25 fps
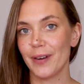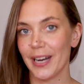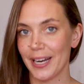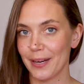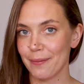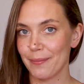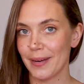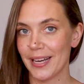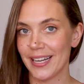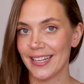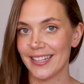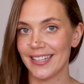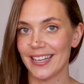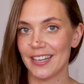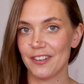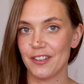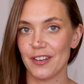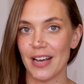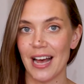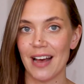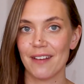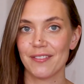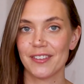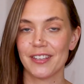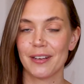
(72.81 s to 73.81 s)
recommend that
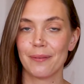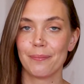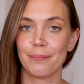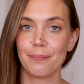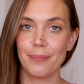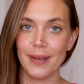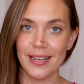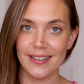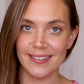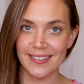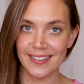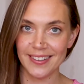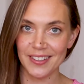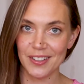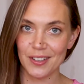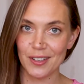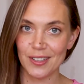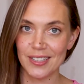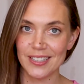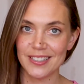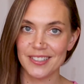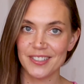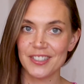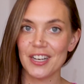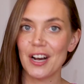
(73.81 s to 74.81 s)
you have some basic
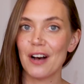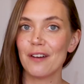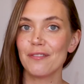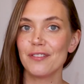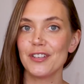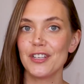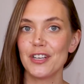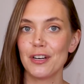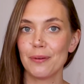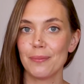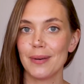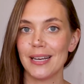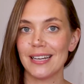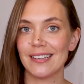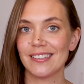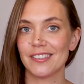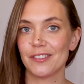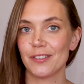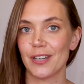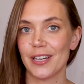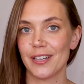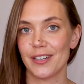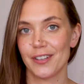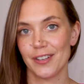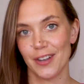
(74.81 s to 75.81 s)
knowledge of Adobe
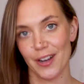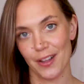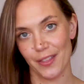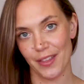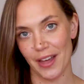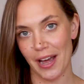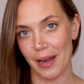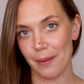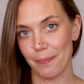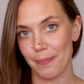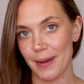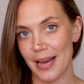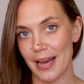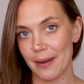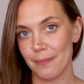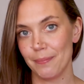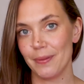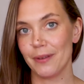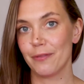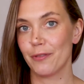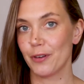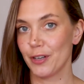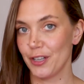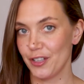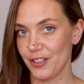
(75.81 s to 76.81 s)
Illustrator on the iPad
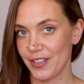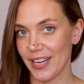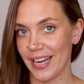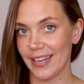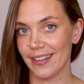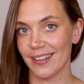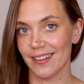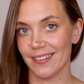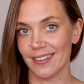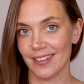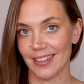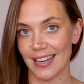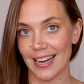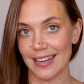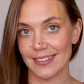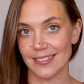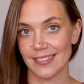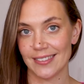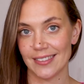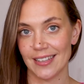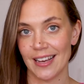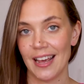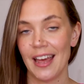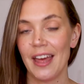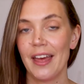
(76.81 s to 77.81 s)
before you take this
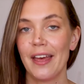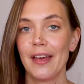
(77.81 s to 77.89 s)
class,